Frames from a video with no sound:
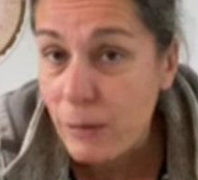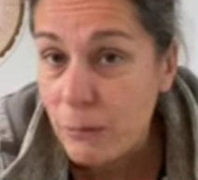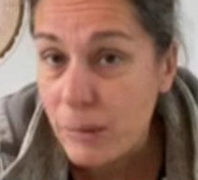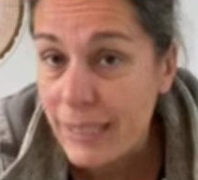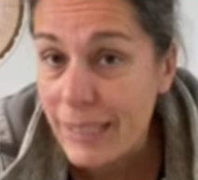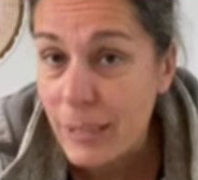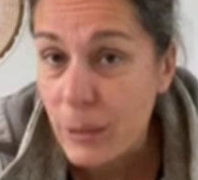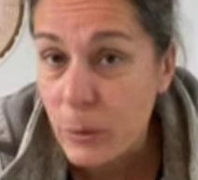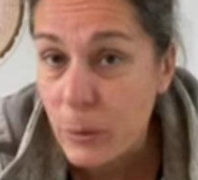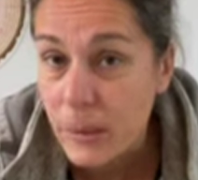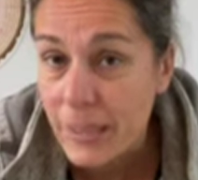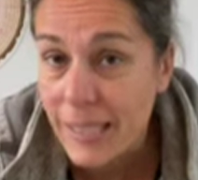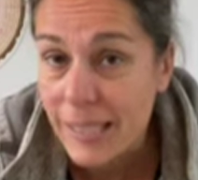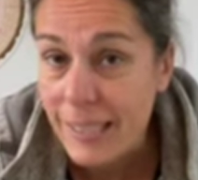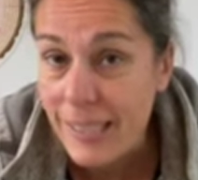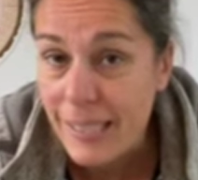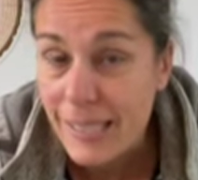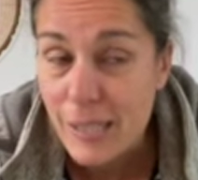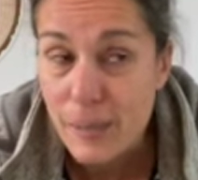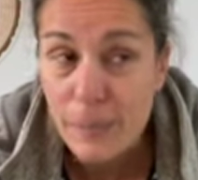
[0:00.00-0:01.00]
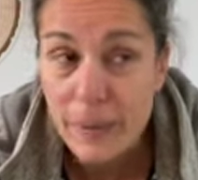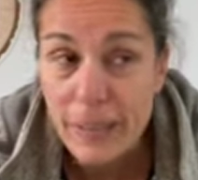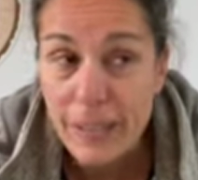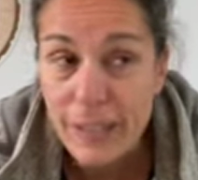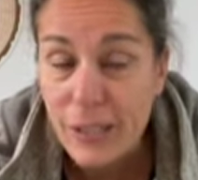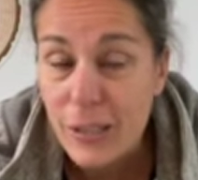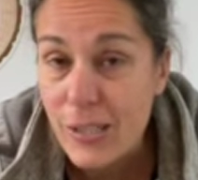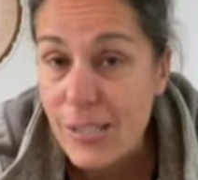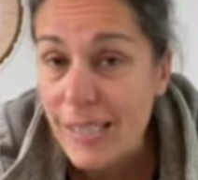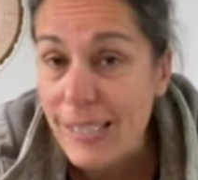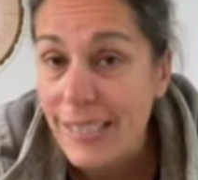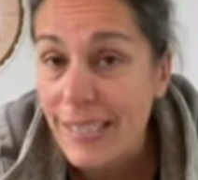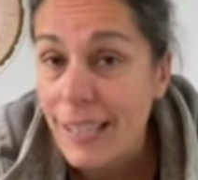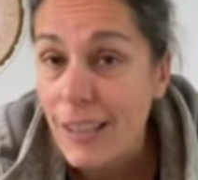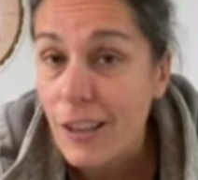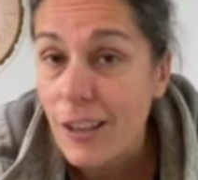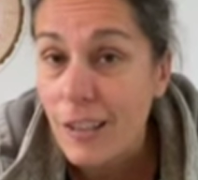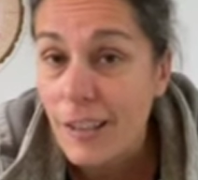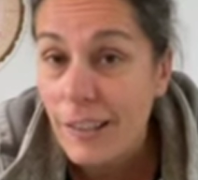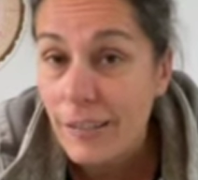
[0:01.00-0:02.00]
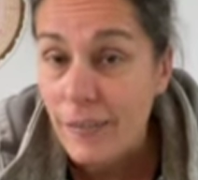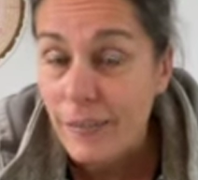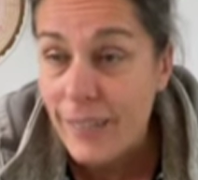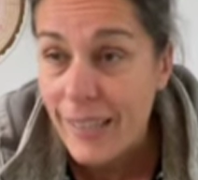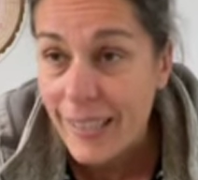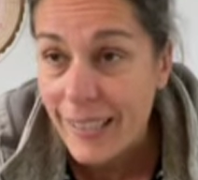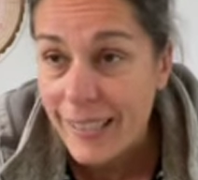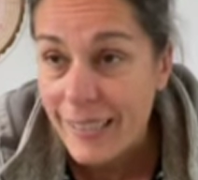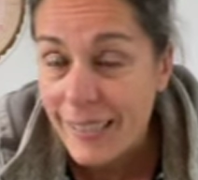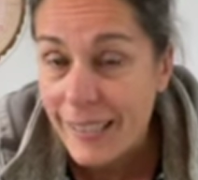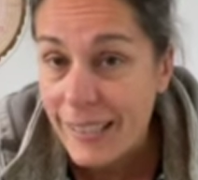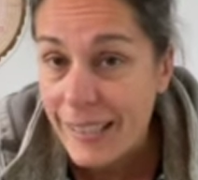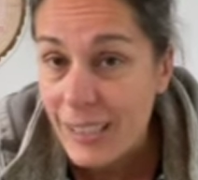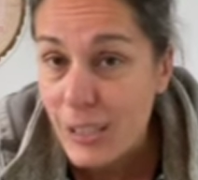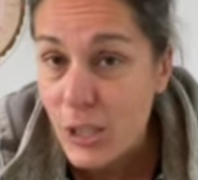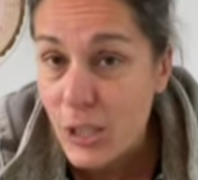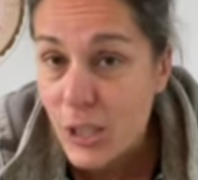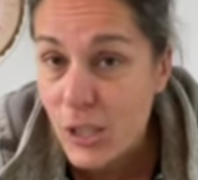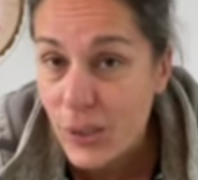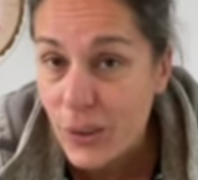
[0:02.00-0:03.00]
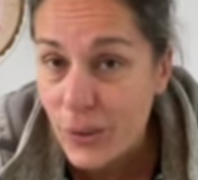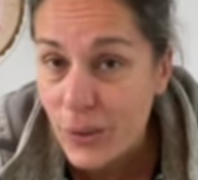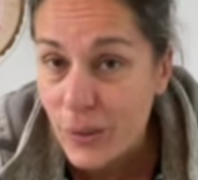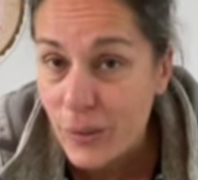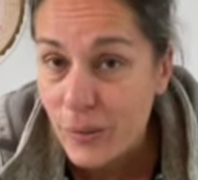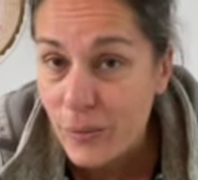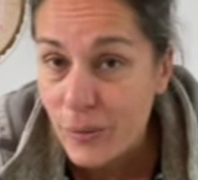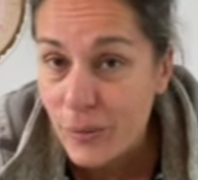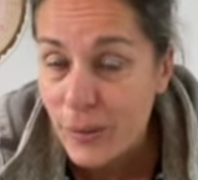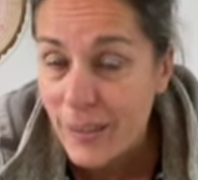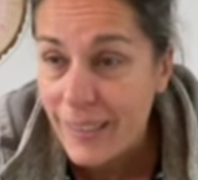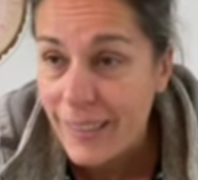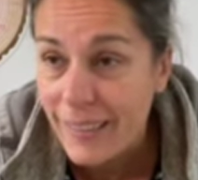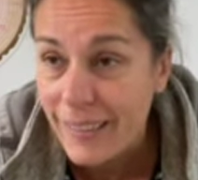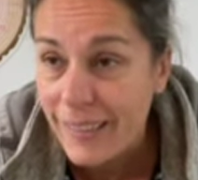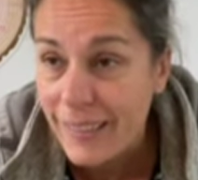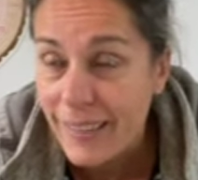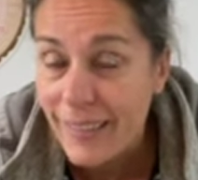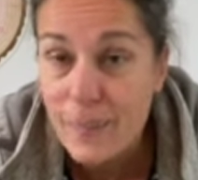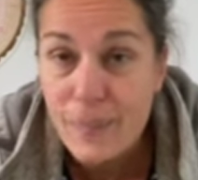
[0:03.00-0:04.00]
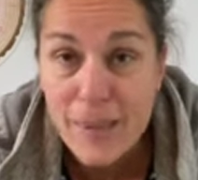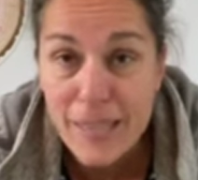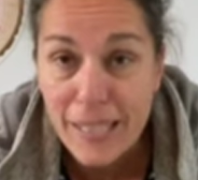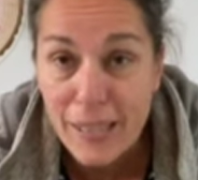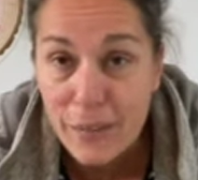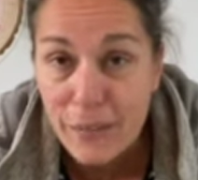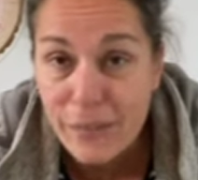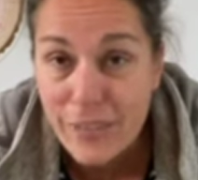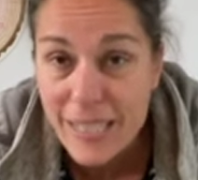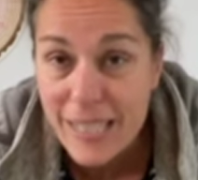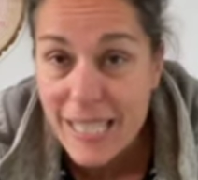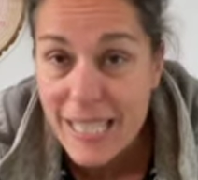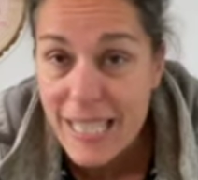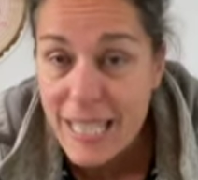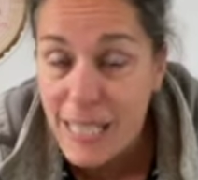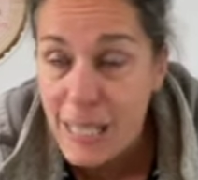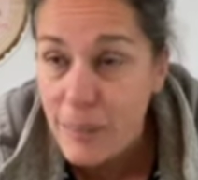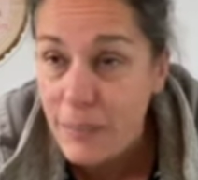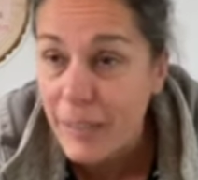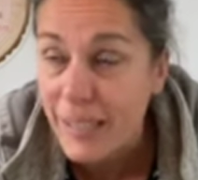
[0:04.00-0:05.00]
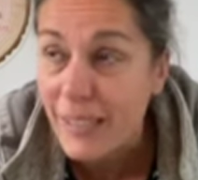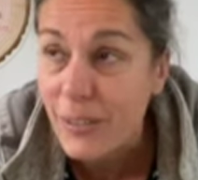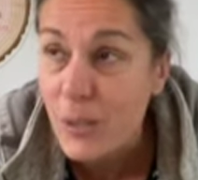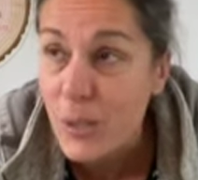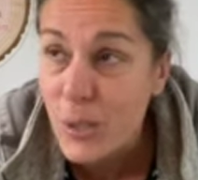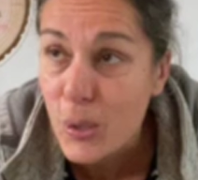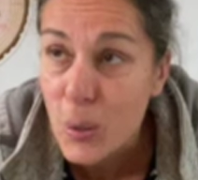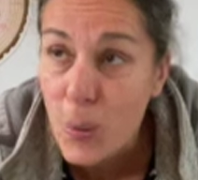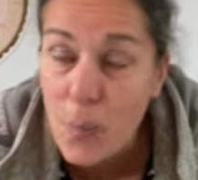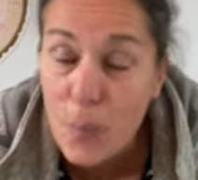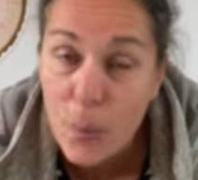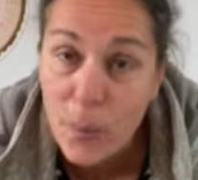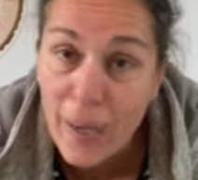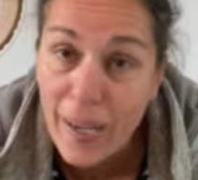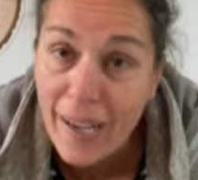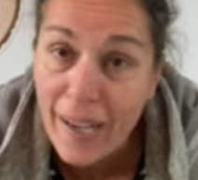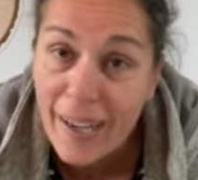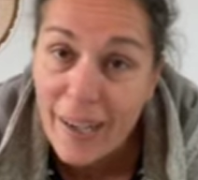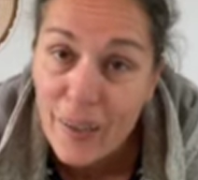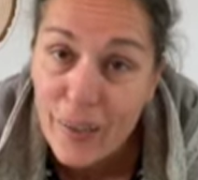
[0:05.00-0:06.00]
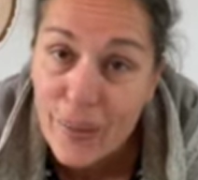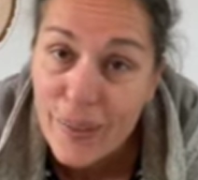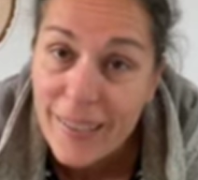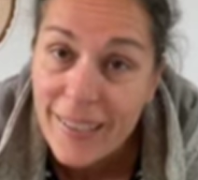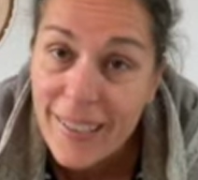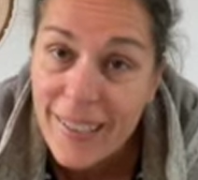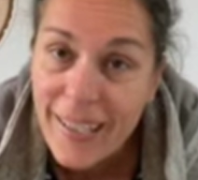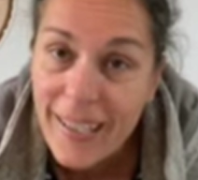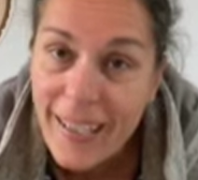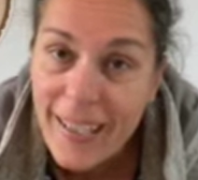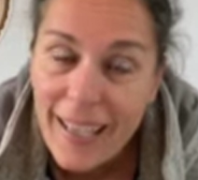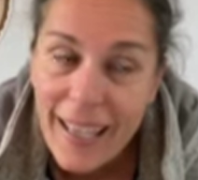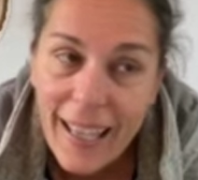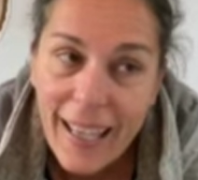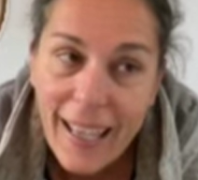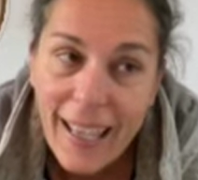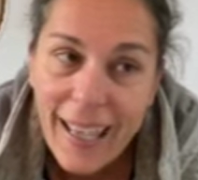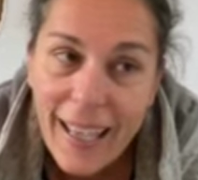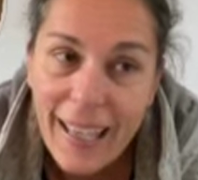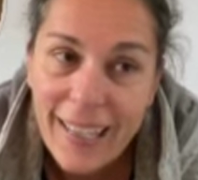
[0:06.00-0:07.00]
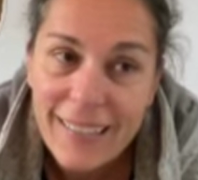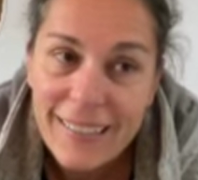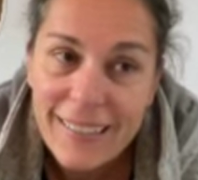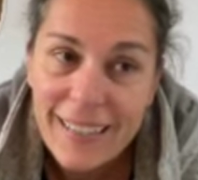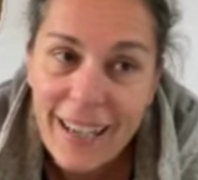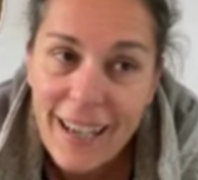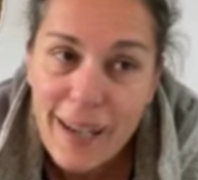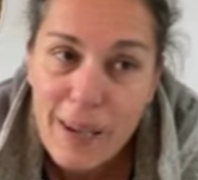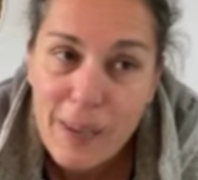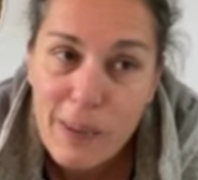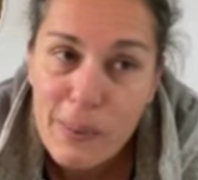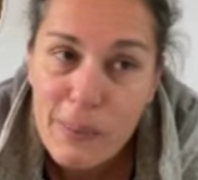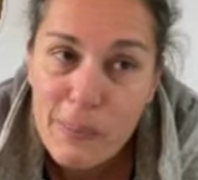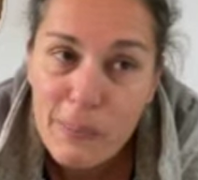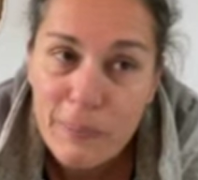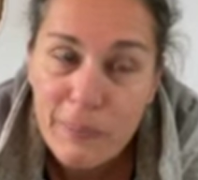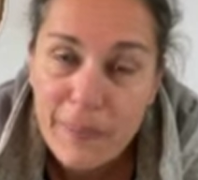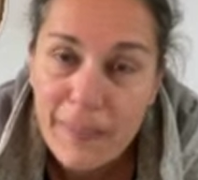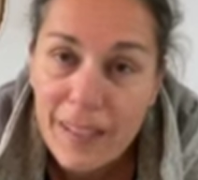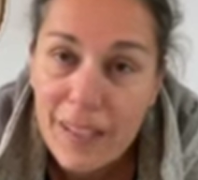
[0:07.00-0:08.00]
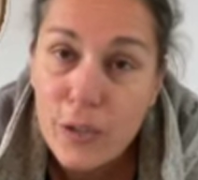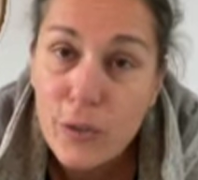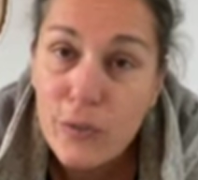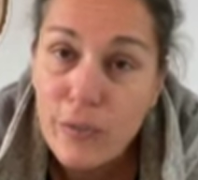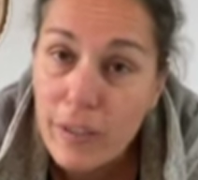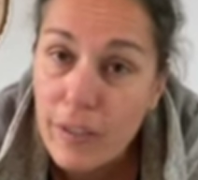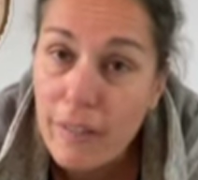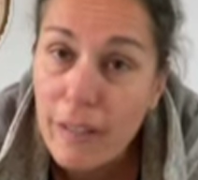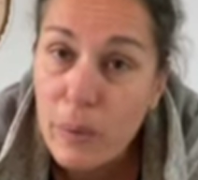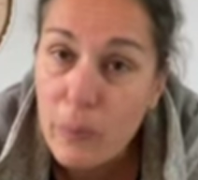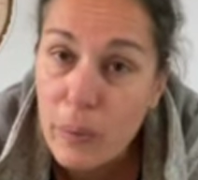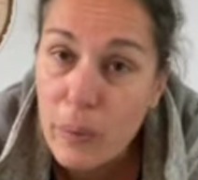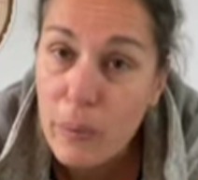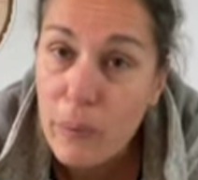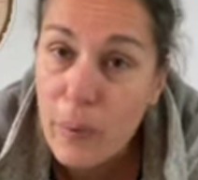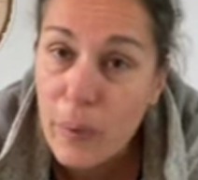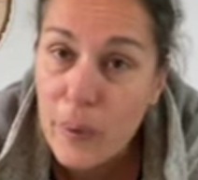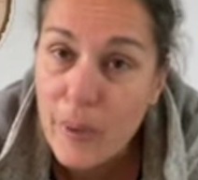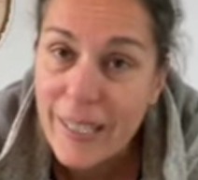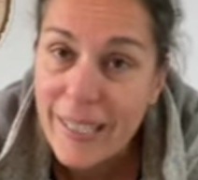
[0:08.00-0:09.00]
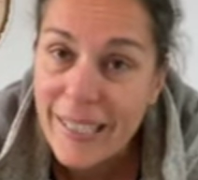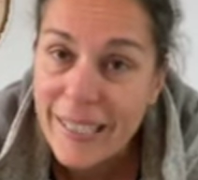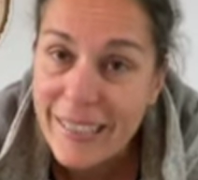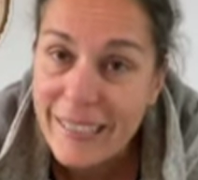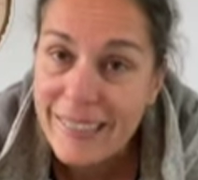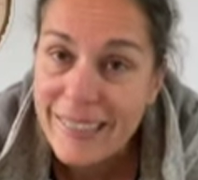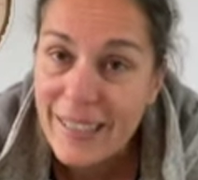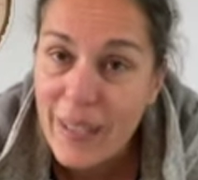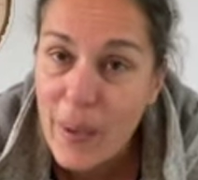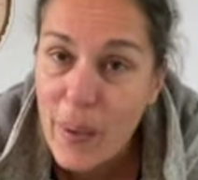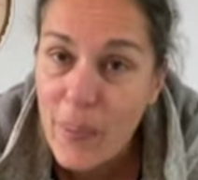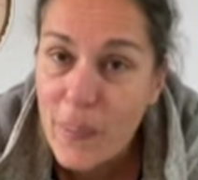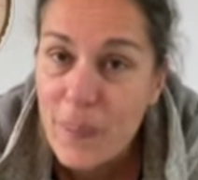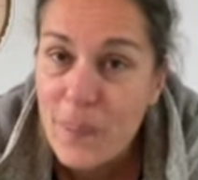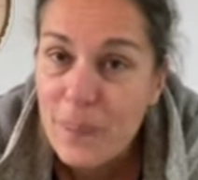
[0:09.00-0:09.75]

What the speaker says: with little kids, because they love it and it's so good for their self-esteem, and they're so proud, and it's very rewarding. So